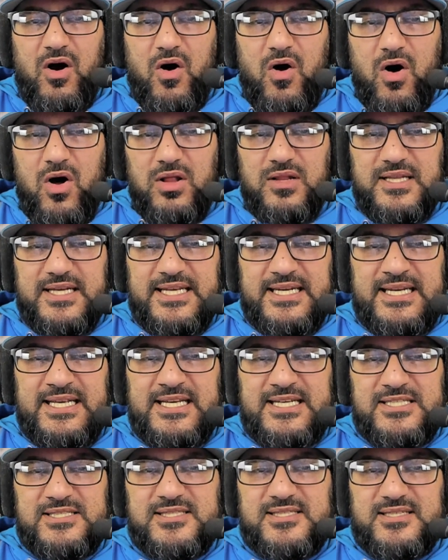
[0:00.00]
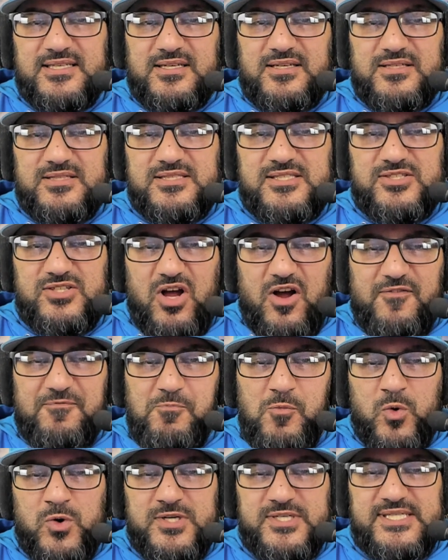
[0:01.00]
all in his
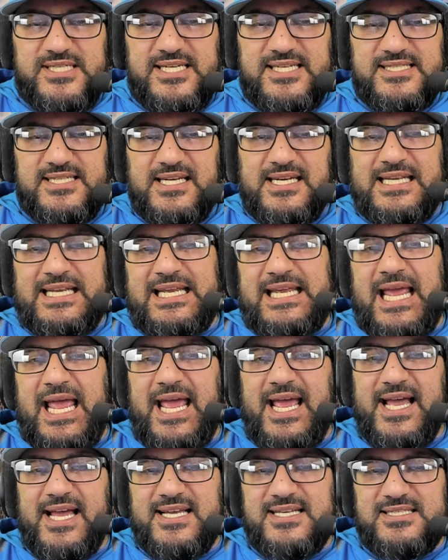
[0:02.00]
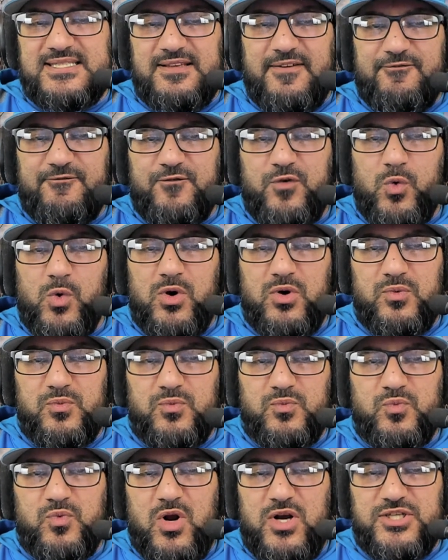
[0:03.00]
sophomore season, he has 4
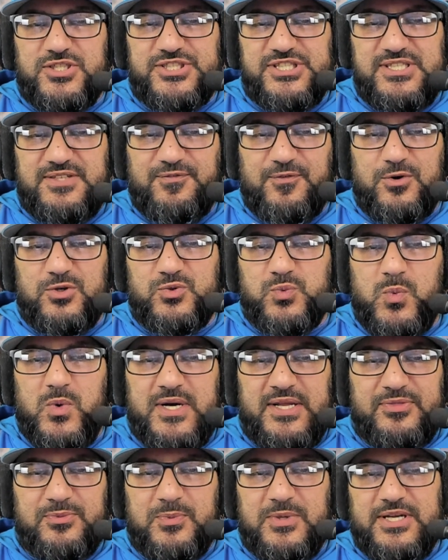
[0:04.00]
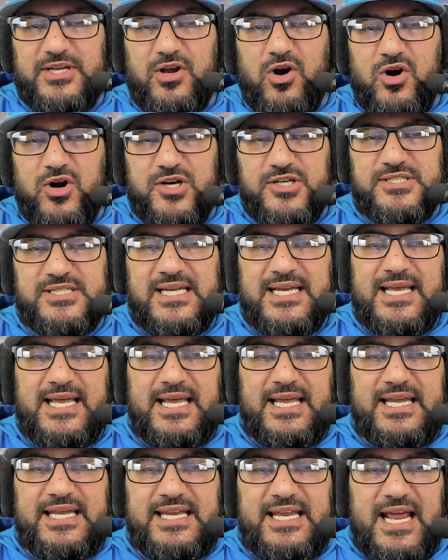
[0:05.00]
rushes for 23 yards.
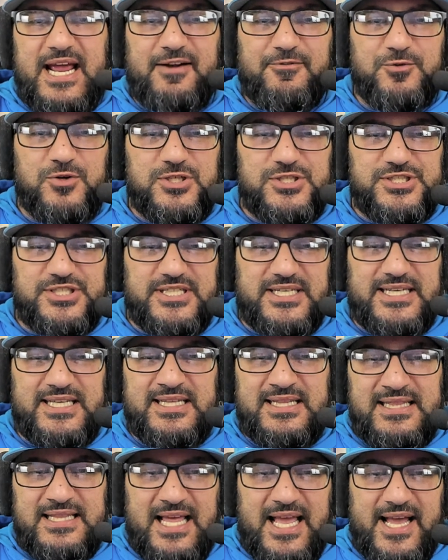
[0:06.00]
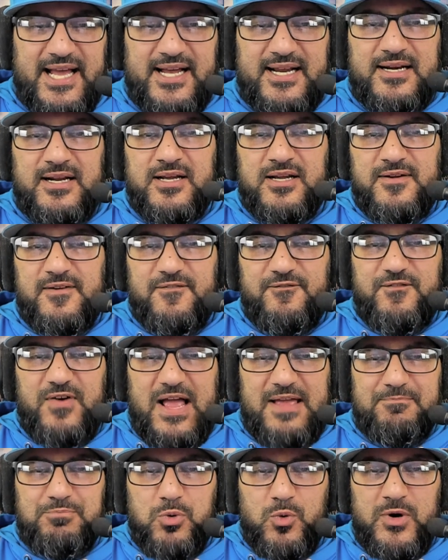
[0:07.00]
He averaged in that
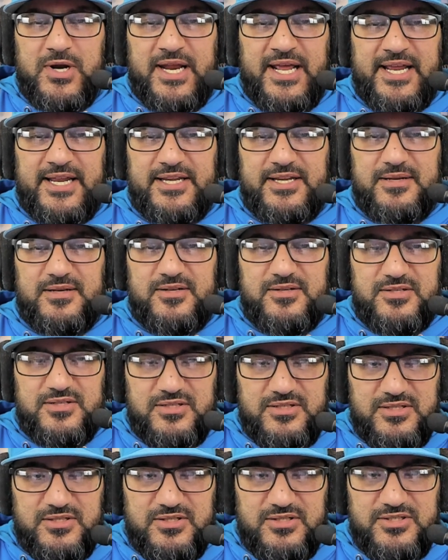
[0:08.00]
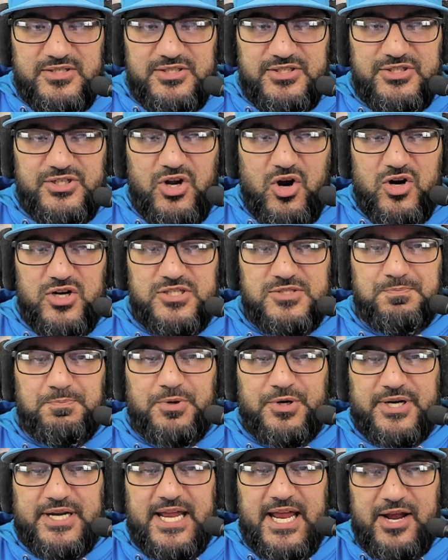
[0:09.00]
5.8 yards
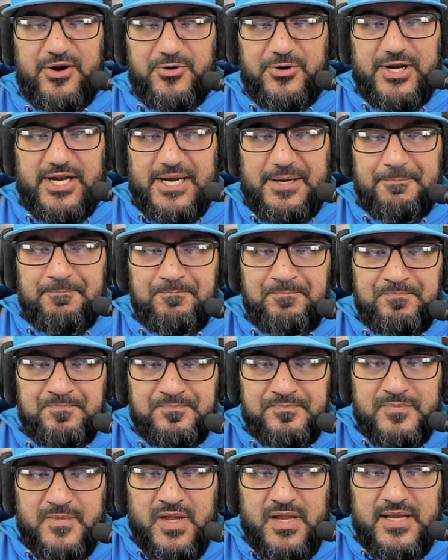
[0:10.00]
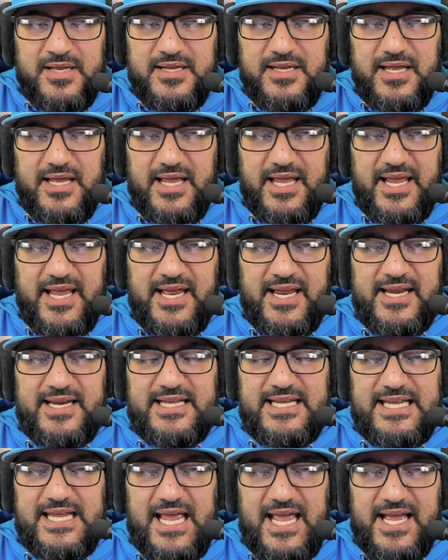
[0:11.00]
per carry. And
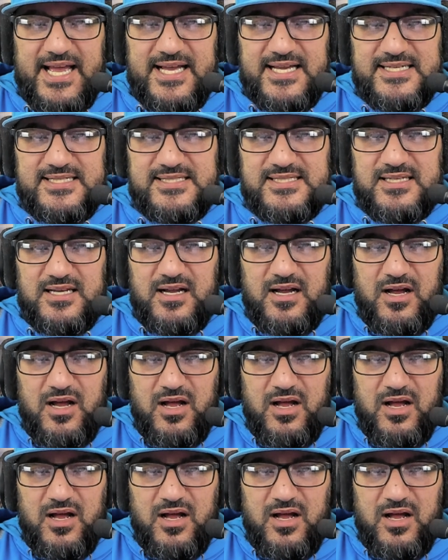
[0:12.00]
he has